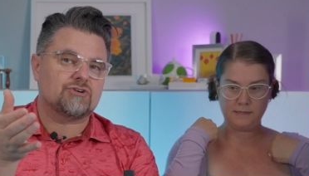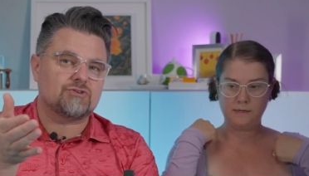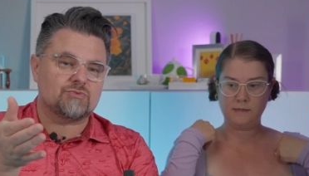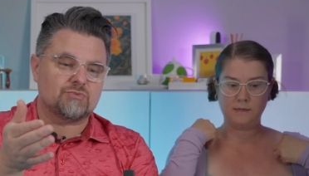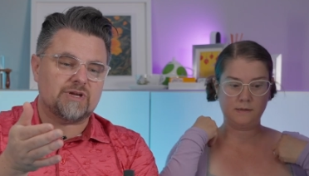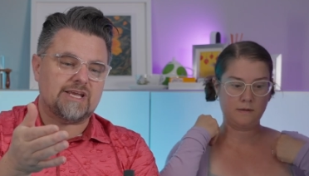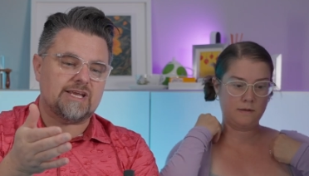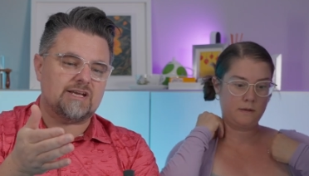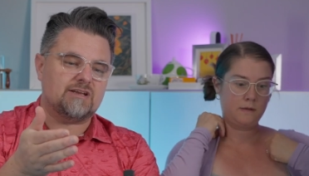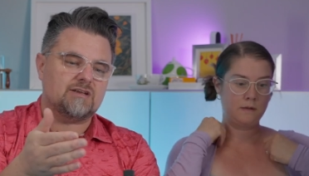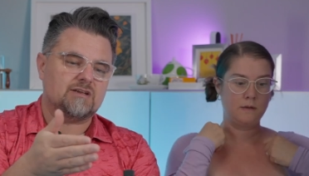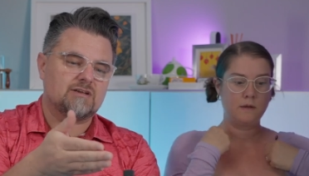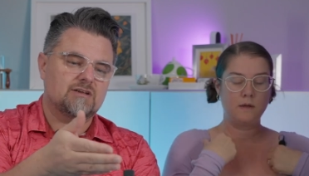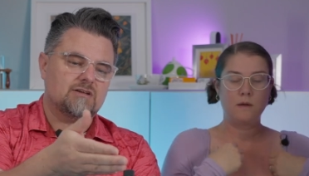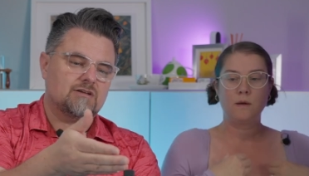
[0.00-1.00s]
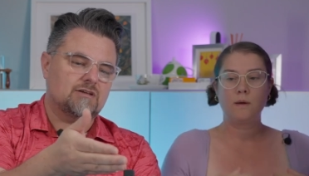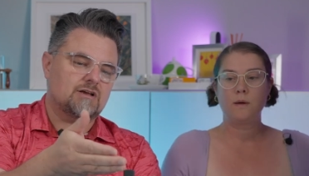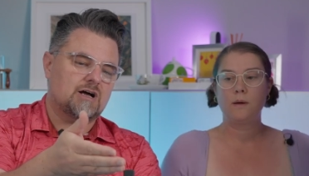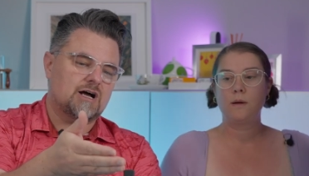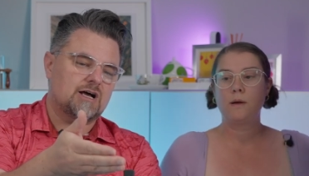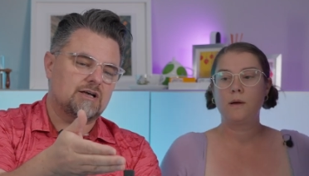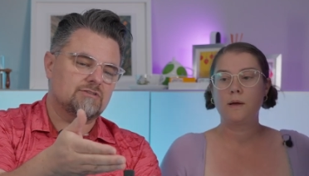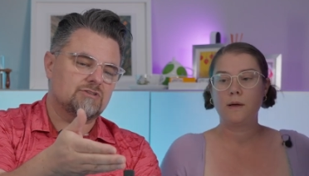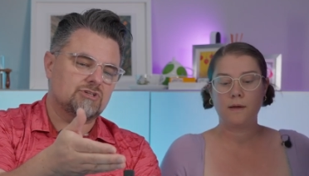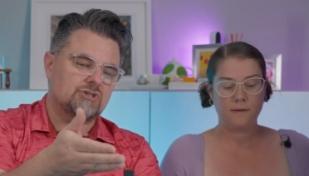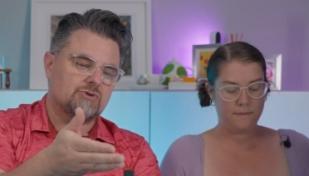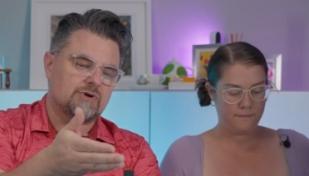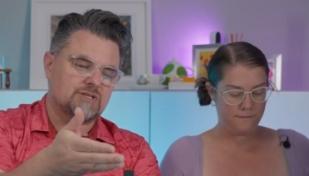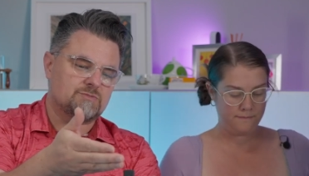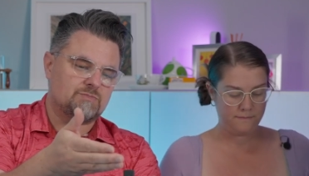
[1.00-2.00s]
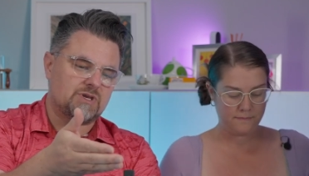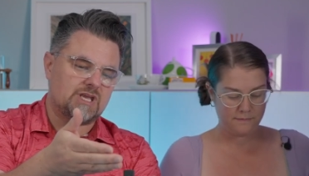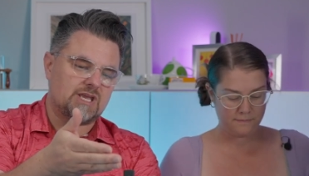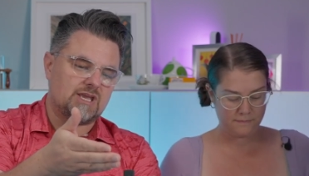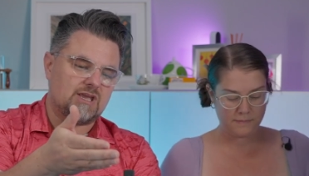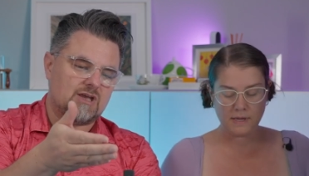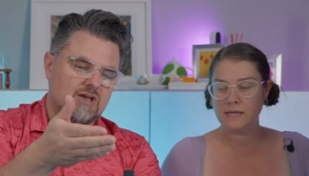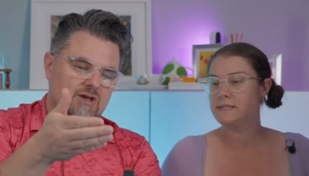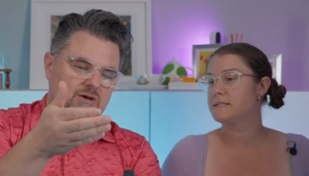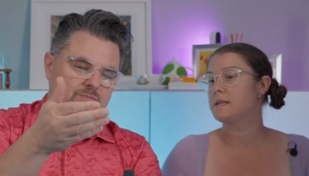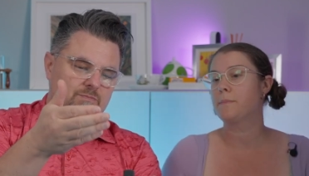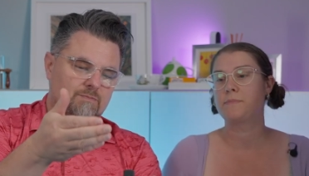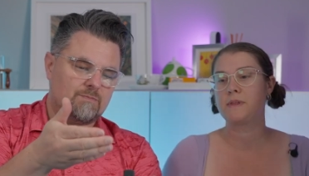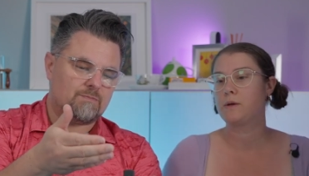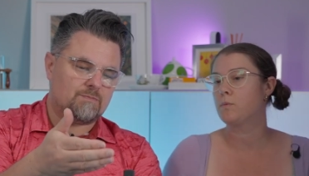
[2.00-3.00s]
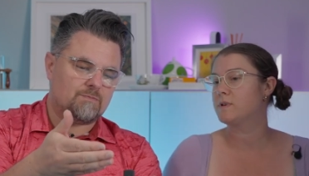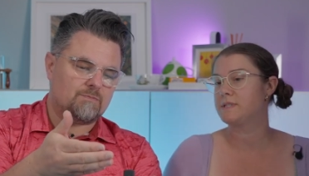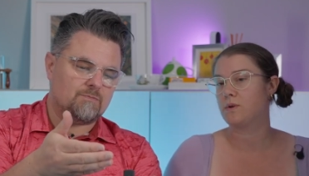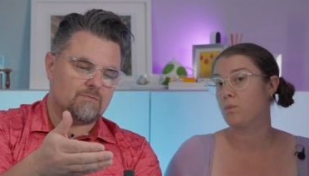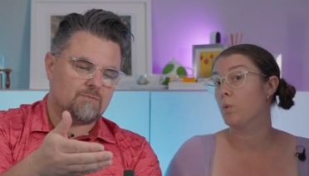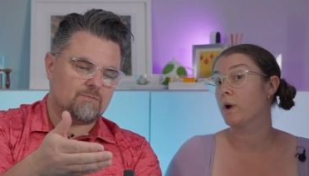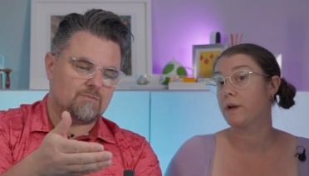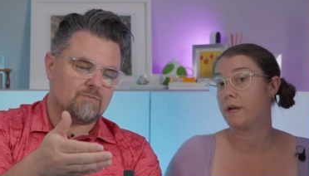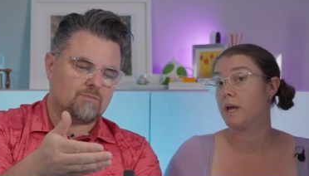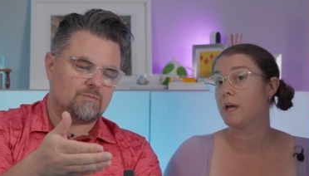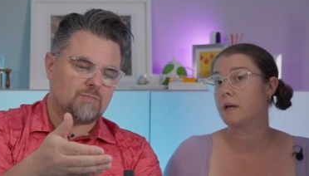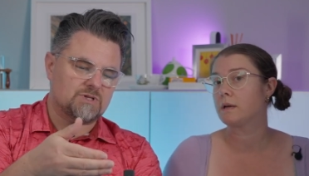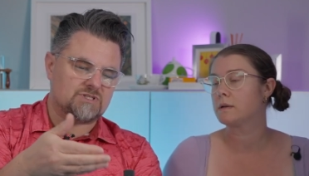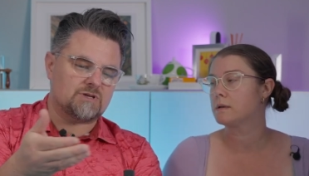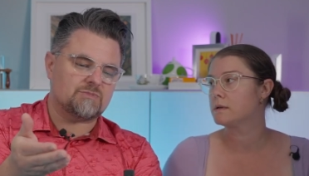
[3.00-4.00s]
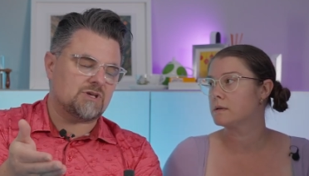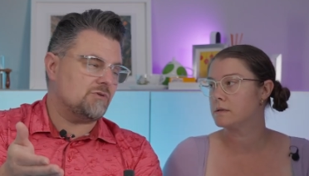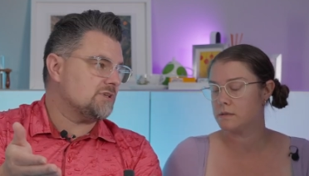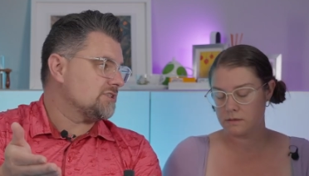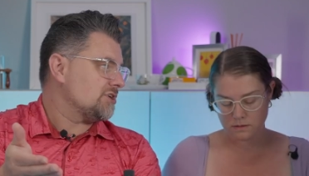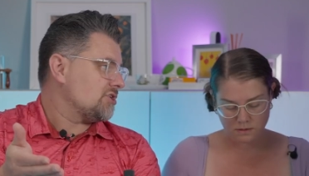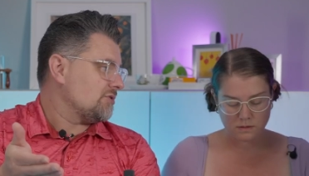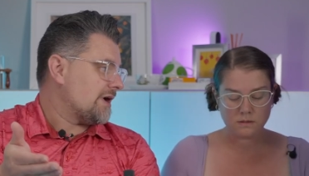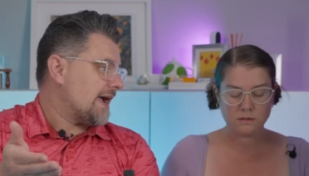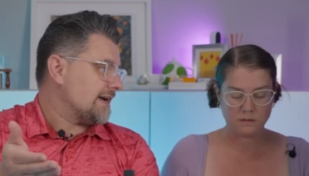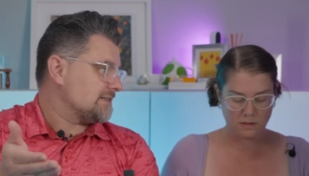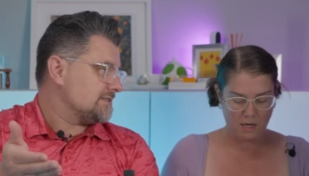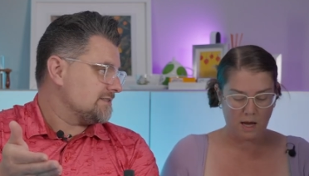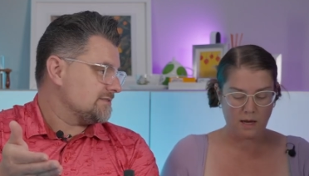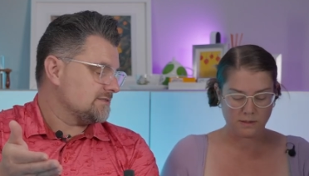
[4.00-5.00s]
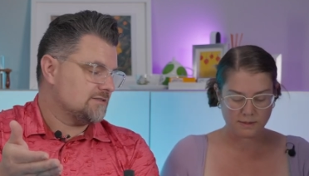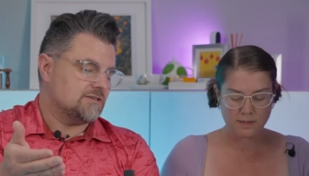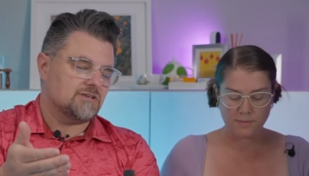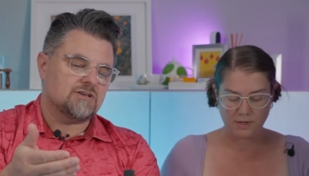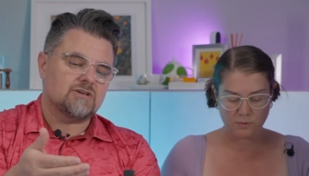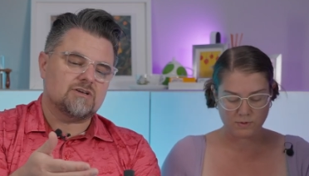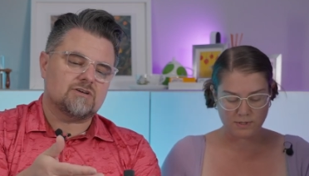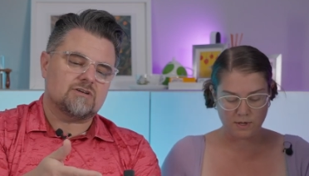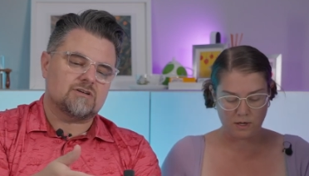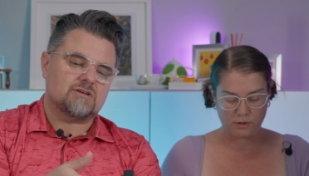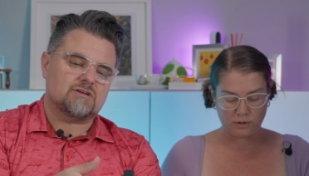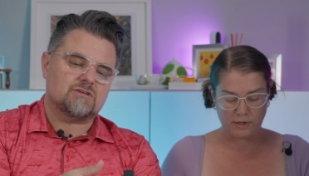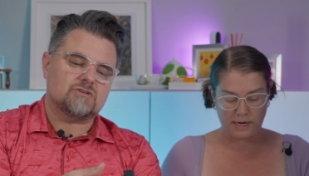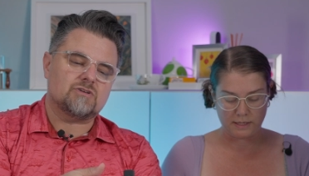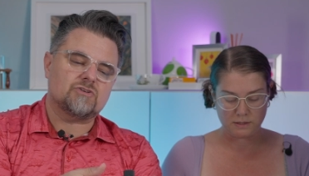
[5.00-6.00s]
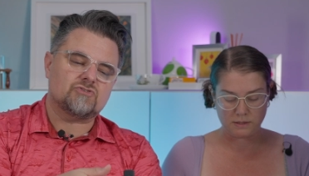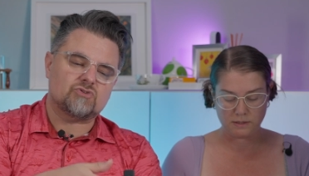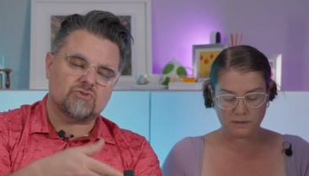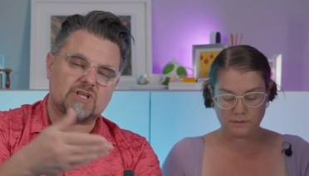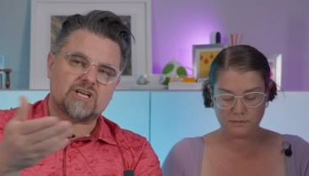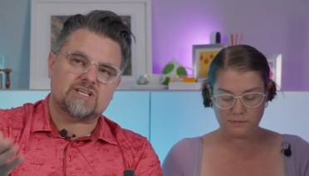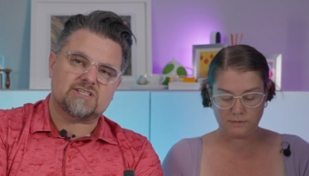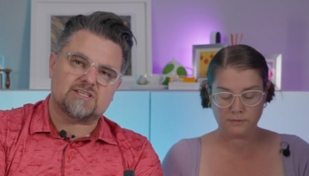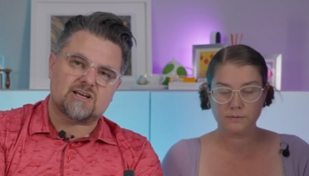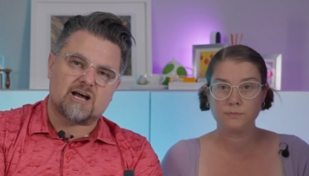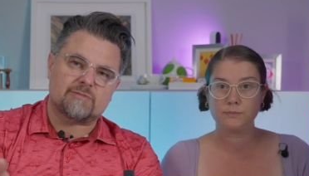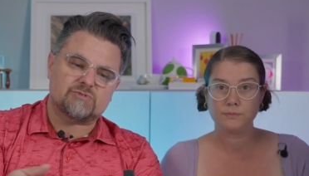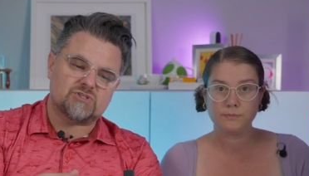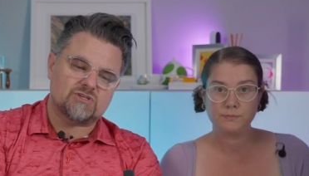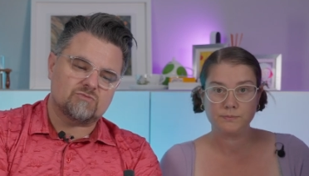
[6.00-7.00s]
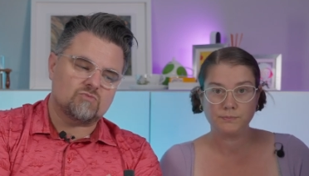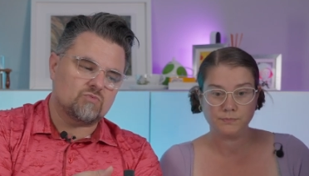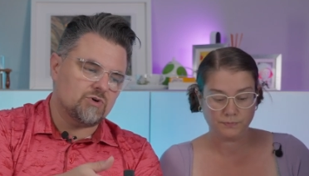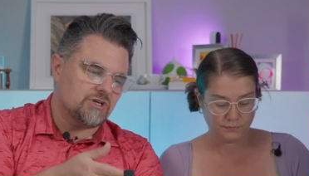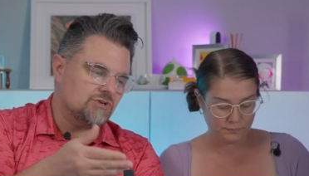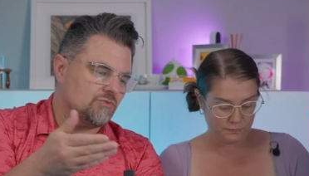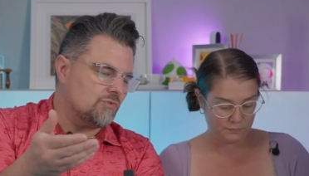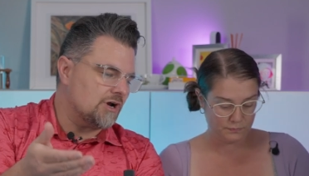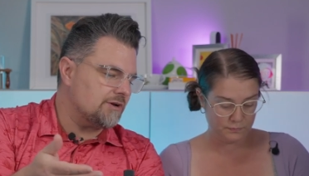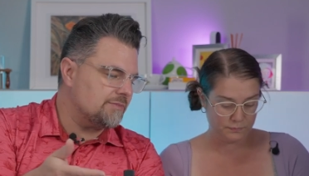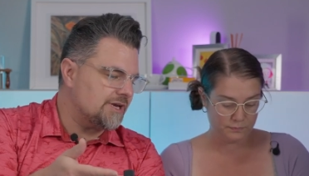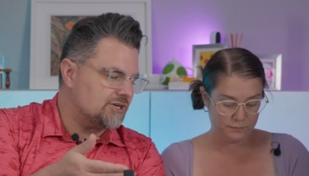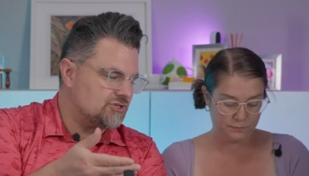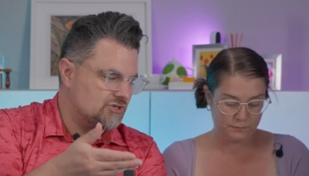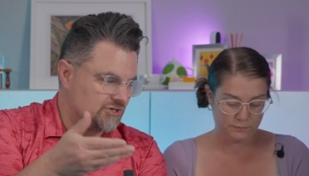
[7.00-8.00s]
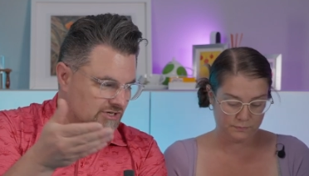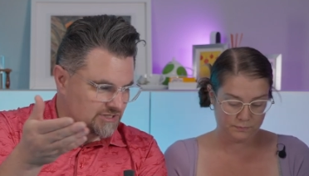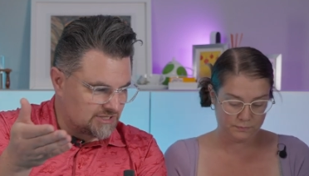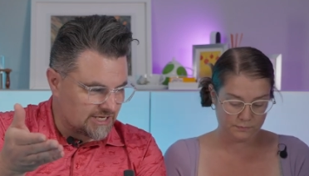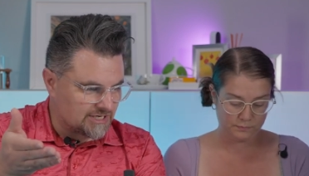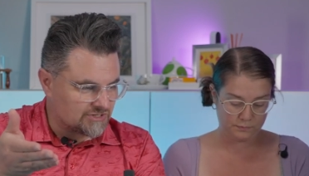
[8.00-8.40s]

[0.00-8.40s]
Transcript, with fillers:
Speaker 1: to read uh, the U S B.
Speaker 2: And something wasn't working.
Speaker 1: But something wasn't correct.
Speaker 2: Yeah, something was not correct.
Speaker 1: So then it stops. What you want to make sure is that